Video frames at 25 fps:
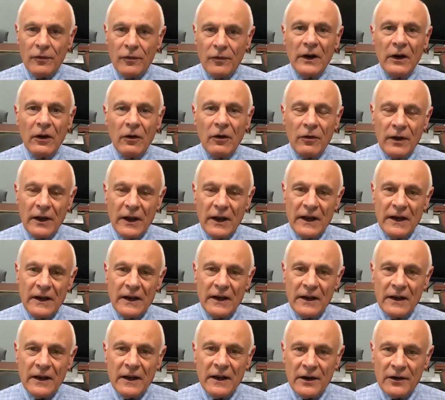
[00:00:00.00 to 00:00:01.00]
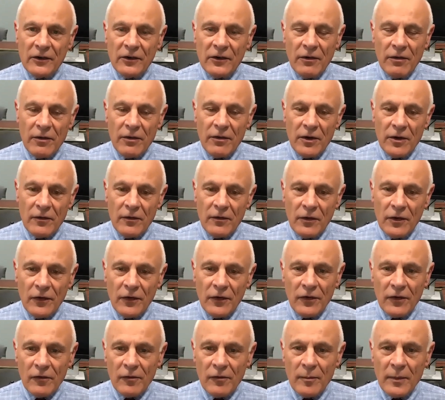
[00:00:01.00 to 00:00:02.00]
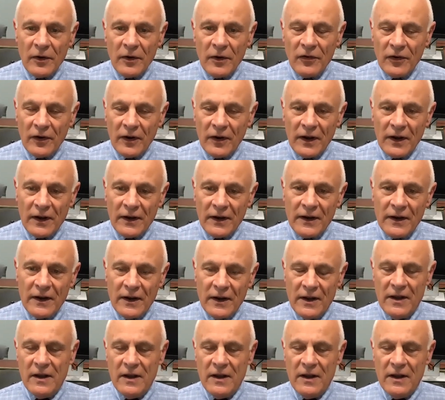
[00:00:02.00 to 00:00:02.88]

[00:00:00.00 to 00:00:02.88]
relocating here to the University of Michigan